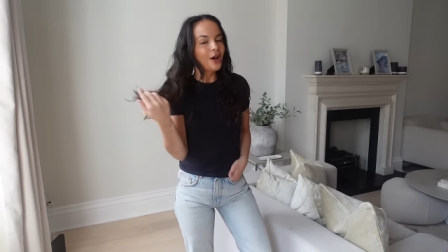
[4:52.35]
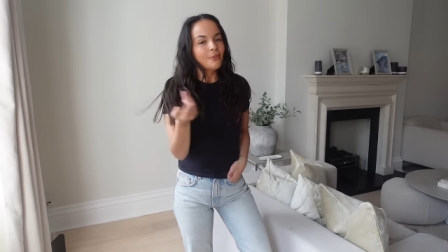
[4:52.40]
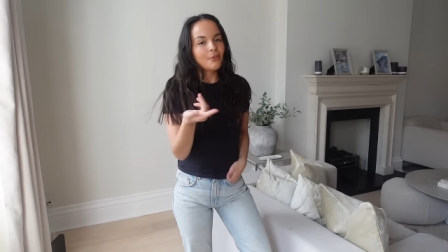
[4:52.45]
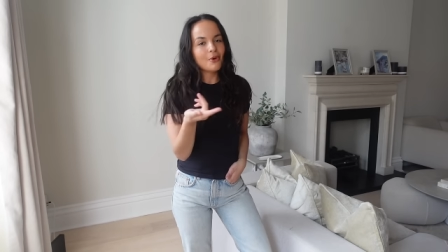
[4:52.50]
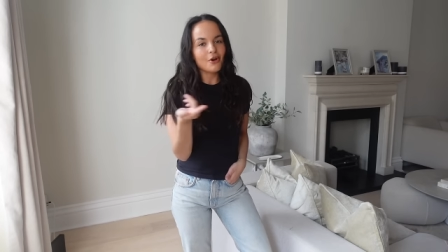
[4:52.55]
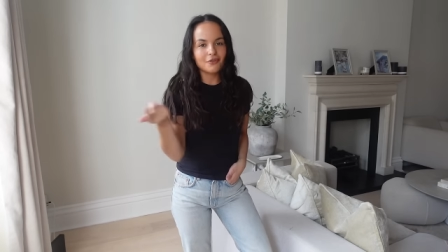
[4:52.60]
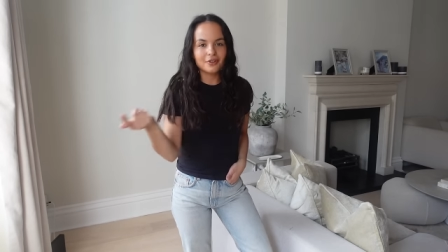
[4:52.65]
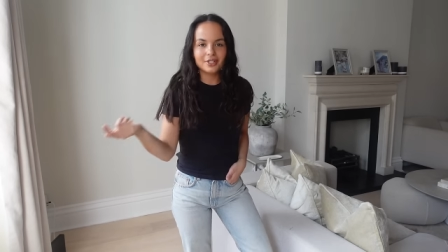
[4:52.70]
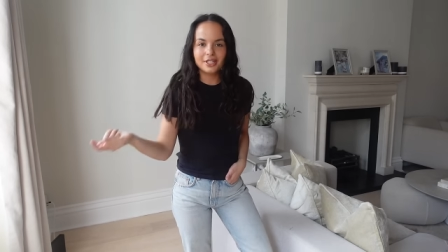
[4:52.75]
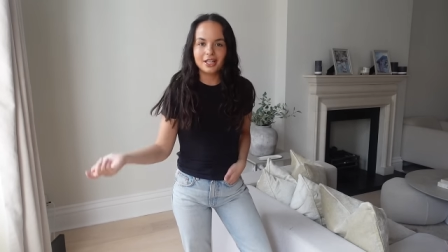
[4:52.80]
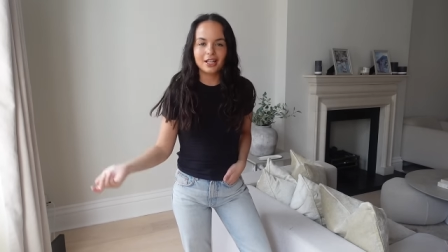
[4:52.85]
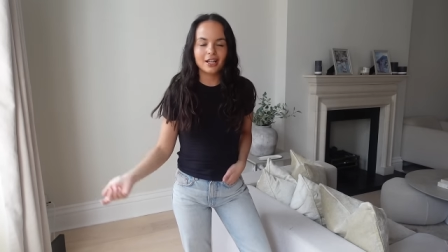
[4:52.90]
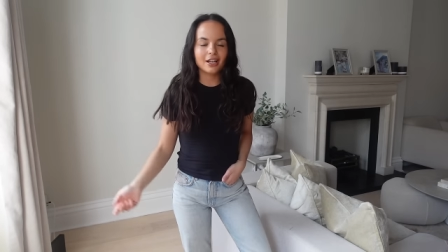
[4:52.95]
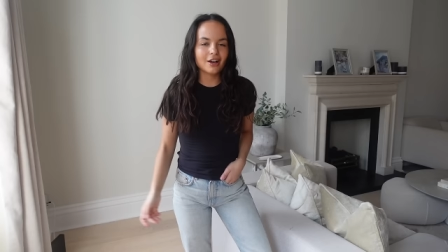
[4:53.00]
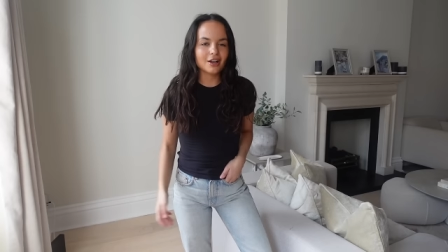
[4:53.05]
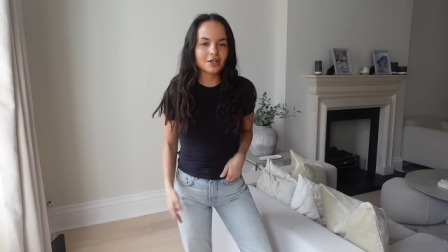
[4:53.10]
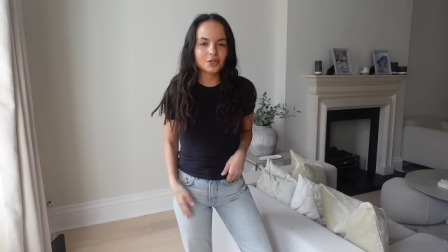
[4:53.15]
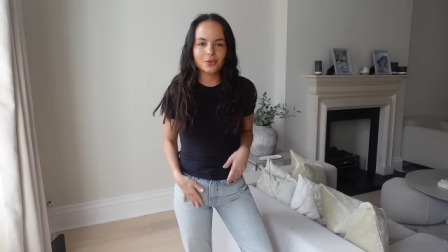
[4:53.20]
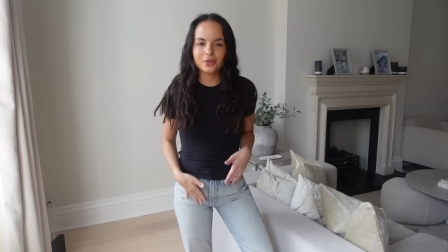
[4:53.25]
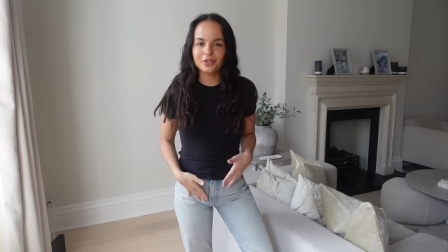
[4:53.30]
But obviously the
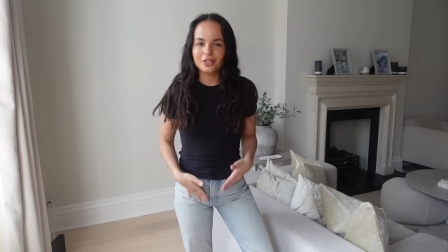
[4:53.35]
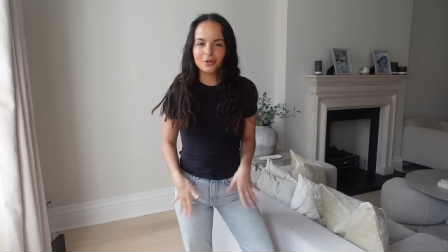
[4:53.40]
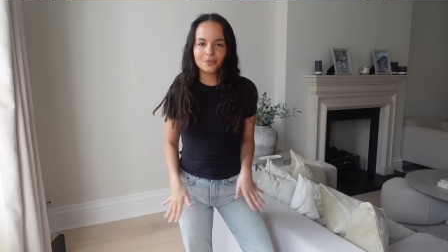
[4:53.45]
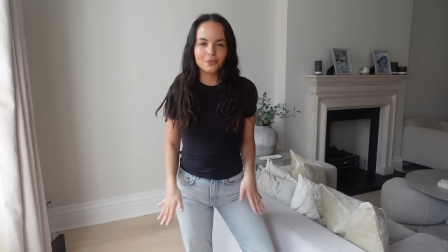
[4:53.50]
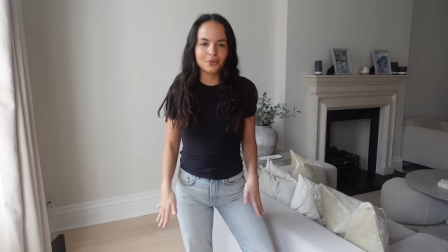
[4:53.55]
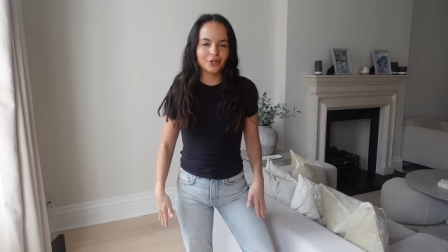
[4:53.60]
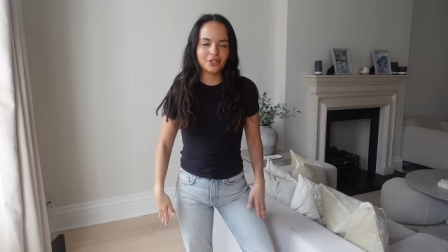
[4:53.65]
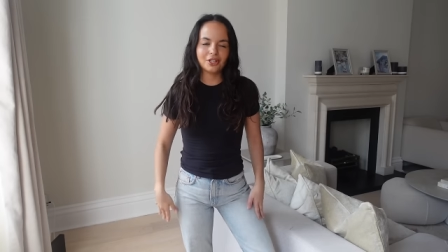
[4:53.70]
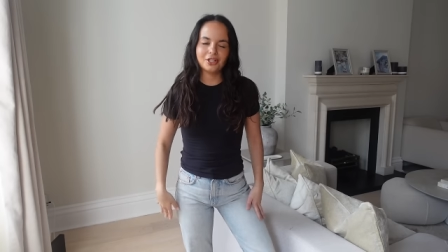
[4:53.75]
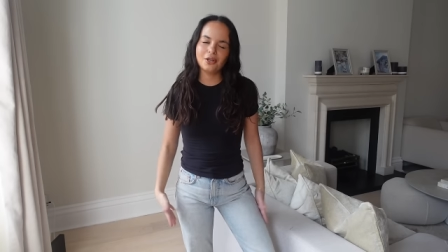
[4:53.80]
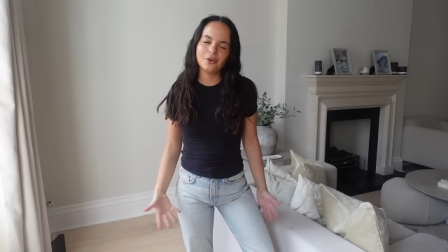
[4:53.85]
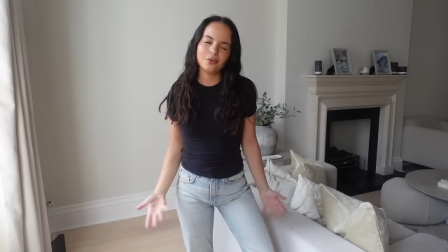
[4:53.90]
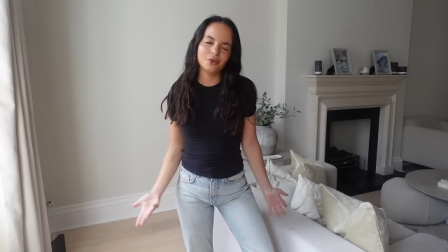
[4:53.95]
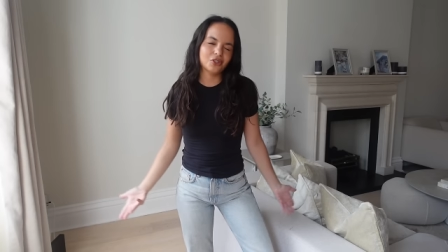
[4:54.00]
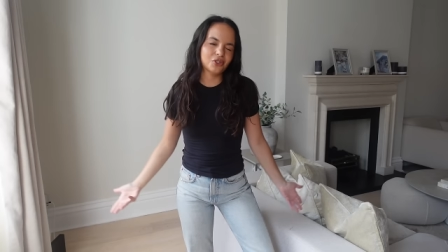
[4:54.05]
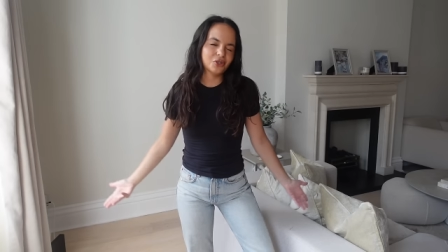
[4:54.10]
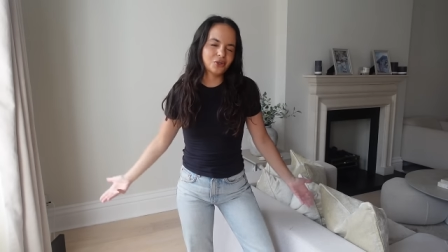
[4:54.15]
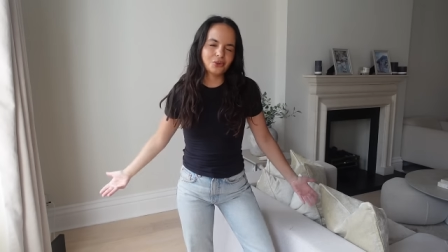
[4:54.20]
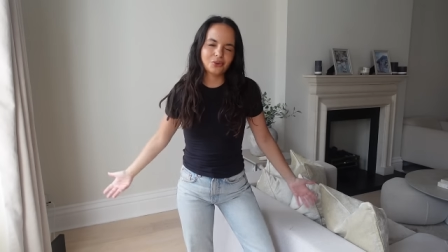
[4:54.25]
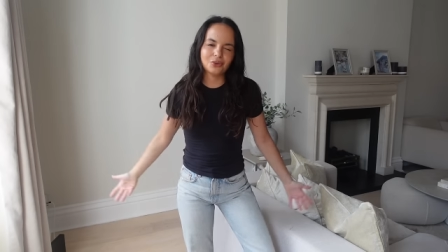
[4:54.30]
last one's the bodysuit, which
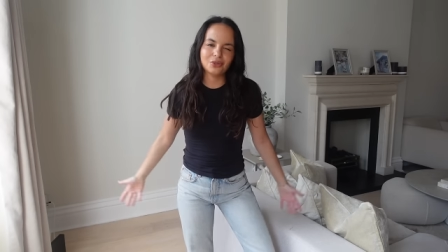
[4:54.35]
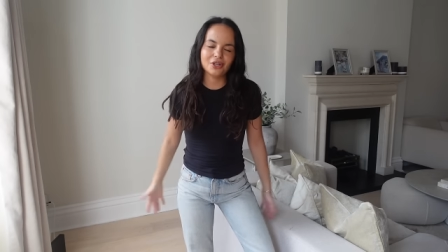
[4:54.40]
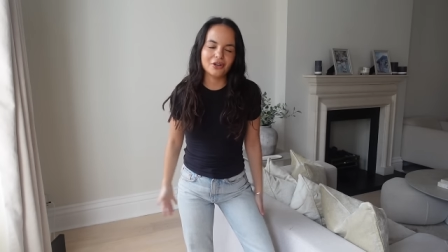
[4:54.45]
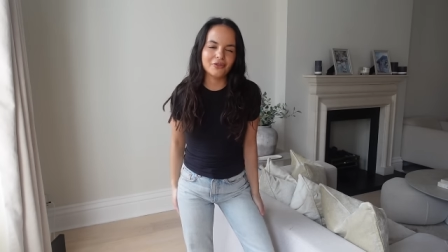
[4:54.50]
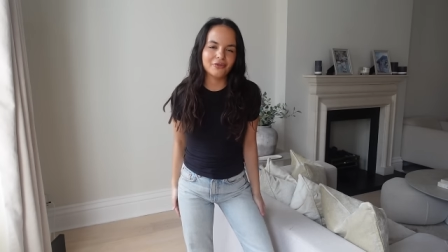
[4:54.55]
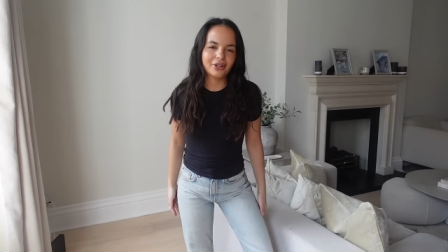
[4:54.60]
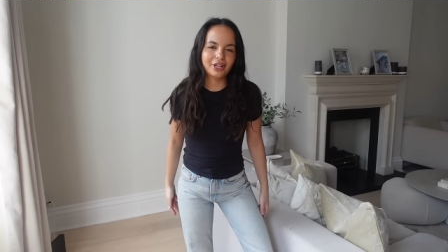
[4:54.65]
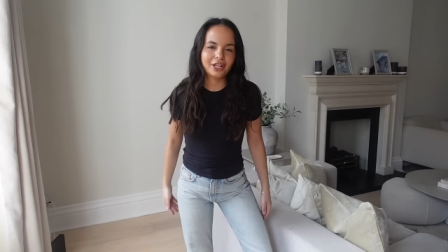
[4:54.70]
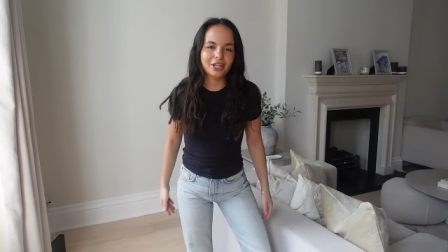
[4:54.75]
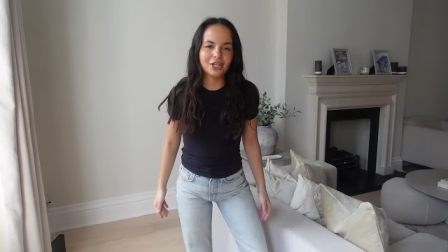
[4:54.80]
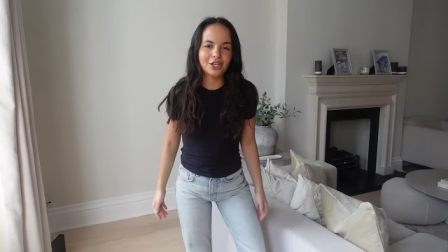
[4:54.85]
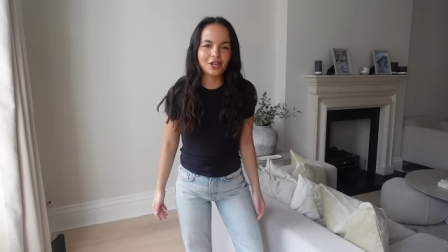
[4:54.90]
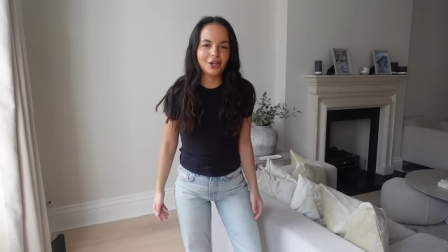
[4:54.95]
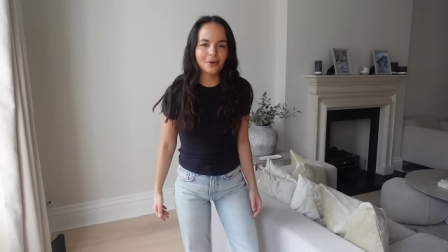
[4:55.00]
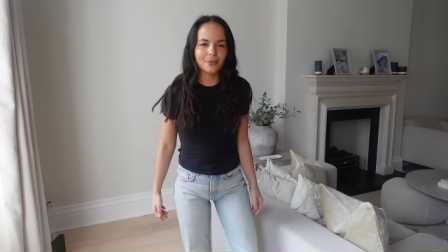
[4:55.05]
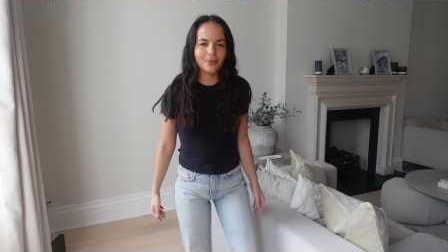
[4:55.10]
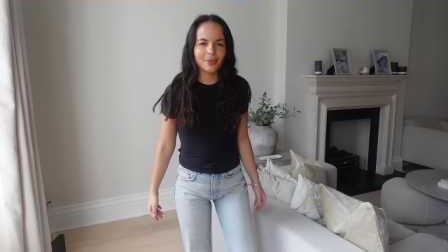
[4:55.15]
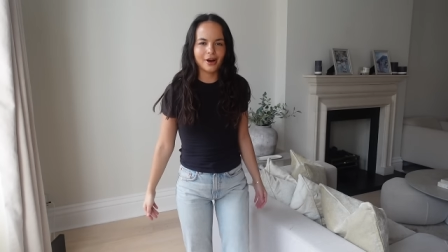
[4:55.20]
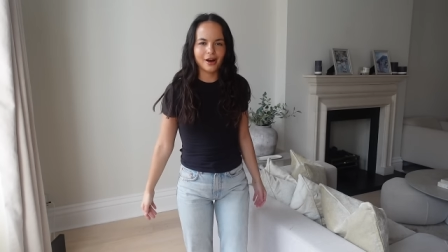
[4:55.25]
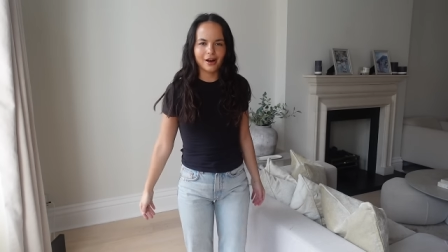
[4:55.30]
is also really
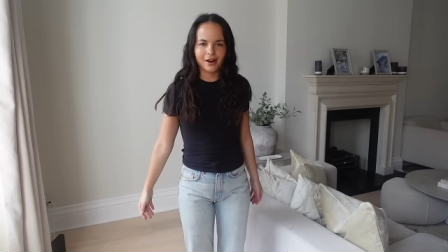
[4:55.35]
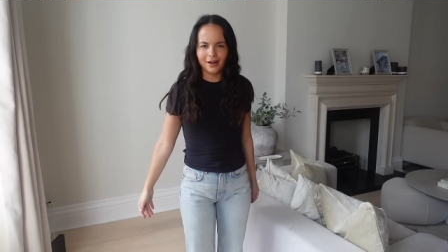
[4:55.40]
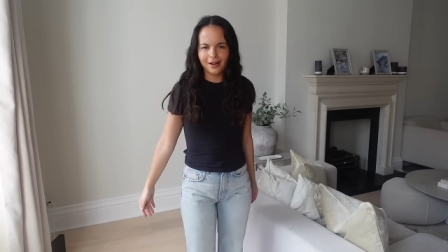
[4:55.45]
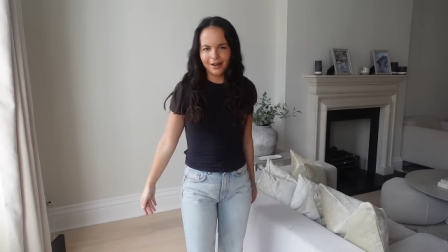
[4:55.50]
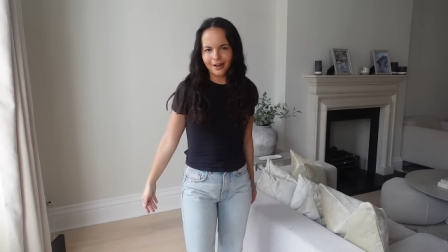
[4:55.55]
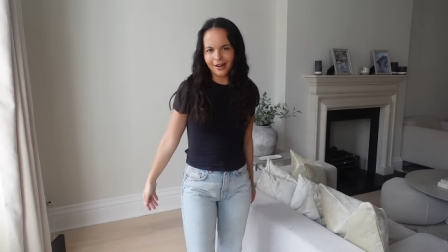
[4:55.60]
cute, but